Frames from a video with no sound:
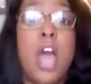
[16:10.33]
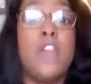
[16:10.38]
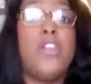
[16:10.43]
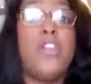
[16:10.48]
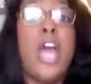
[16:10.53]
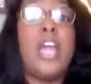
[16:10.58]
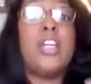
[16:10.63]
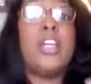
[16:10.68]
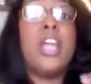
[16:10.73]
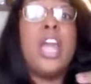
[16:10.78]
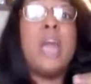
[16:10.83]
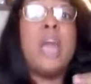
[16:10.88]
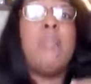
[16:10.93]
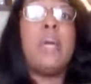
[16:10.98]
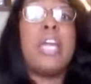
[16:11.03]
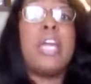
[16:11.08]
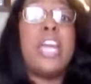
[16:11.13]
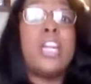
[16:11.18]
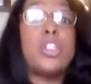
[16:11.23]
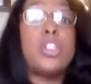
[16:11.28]
They then
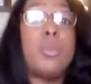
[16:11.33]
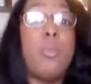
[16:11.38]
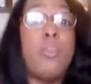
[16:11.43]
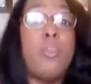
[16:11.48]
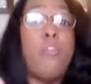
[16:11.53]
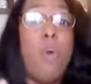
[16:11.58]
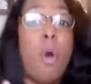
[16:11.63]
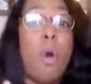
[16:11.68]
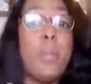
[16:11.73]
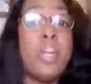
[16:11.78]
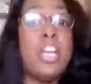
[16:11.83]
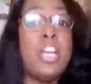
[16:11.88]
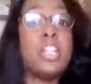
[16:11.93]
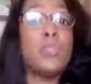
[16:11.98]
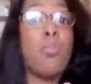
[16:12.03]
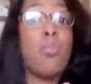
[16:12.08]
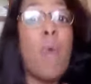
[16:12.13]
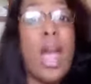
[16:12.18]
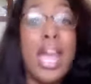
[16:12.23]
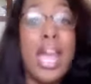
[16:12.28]
began to perform in
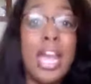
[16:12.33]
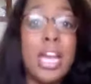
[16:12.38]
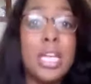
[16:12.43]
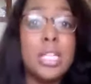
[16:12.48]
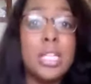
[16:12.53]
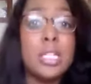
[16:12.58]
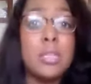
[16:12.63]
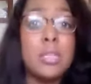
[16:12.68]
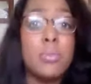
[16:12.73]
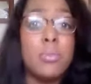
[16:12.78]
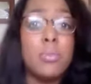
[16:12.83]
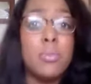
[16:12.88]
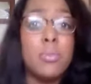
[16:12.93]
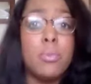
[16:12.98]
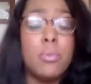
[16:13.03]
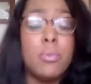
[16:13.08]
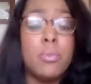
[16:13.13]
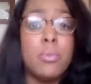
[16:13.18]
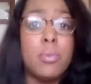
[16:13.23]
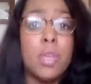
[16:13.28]
his ways.
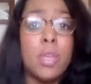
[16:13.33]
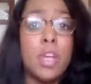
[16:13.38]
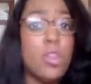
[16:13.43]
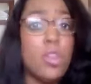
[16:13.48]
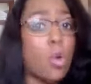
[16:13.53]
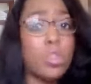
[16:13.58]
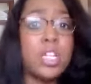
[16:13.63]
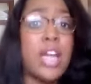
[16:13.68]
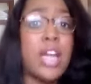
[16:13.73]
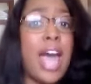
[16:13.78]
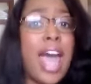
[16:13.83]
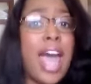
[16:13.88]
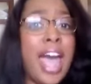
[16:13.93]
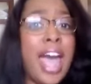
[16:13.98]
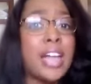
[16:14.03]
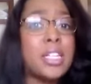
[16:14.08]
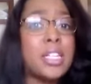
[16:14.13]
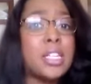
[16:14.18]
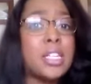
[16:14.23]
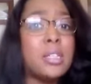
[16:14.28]
Those are the
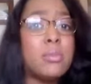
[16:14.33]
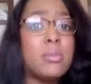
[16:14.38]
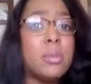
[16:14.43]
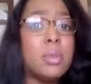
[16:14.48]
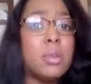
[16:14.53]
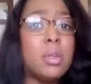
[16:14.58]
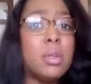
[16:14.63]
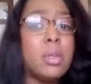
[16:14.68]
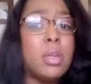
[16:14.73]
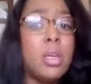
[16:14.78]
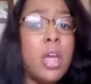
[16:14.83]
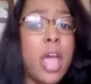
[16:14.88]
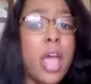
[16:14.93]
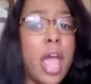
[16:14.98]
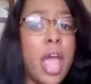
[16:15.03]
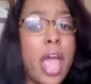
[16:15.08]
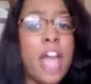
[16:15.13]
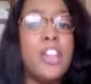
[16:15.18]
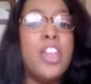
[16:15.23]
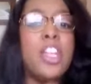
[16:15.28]
acts.
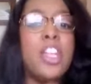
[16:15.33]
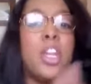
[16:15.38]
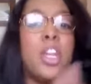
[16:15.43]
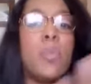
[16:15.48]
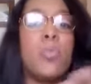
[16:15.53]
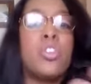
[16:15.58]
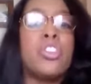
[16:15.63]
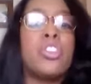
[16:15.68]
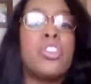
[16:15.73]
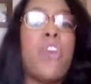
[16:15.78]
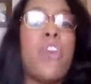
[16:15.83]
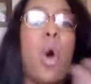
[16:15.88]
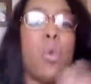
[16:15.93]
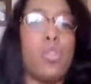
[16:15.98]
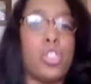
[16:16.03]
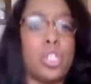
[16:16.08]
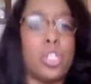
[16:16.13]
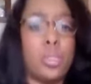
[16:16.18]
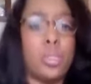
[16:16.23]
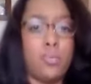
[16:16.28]
And then the
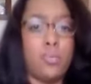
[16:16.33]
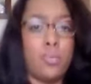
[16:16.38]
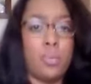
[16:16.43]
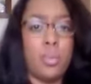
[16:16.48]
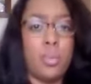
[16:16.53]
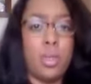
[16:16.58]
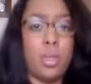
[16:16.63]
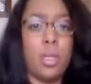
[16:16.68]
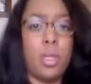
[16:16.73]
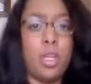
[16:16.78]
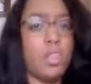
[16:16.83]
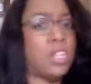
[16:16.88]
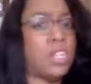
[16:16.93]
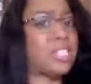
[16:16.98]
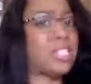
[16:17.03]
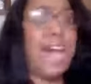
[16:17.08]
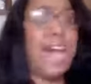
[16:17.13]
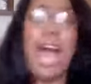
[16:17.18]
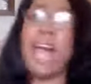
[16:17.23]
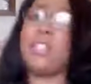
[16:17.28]
results, the
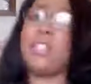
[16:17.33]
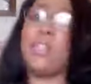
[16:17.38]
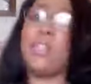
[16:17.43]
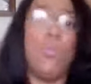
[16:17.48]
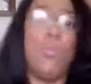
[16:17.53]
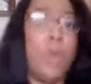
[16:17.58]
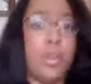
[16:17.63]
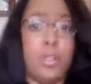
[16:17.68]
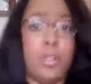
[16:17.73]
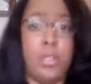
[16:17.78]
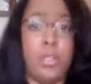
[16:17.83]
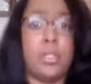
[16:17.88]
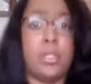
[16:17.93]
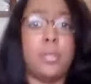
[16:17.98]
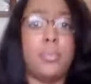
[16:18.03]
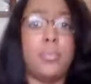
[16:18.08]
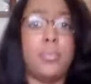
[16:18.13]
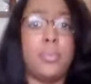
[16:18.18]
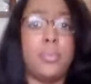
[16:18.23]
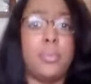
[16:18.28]
signs and
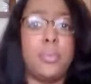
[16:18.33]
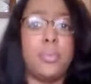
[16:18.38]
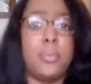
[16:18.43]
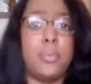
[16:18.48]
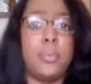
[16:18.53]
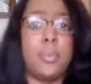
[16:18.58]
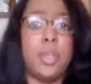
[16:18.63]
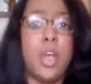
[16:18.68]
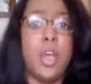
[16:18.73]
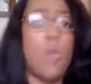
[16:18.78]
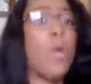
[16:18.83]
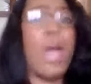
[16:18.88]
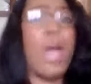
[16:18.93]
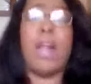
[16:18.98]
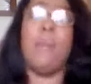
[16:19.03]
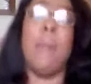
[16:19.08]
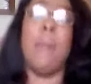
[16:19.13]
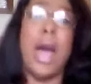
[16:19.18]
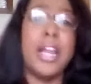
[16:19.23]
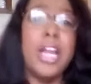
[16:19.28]
wonders. We
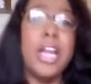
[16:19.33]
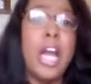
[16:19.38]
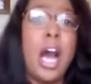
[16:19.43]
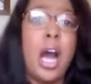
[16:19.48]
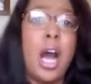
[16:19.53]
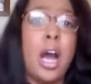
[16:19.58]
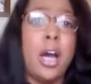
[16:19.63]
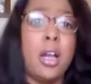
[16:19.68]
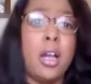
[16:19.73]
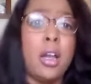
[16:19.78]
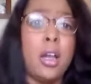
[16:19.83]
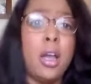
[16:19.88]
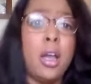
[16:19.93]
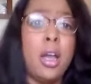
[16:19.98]
got a mighty God.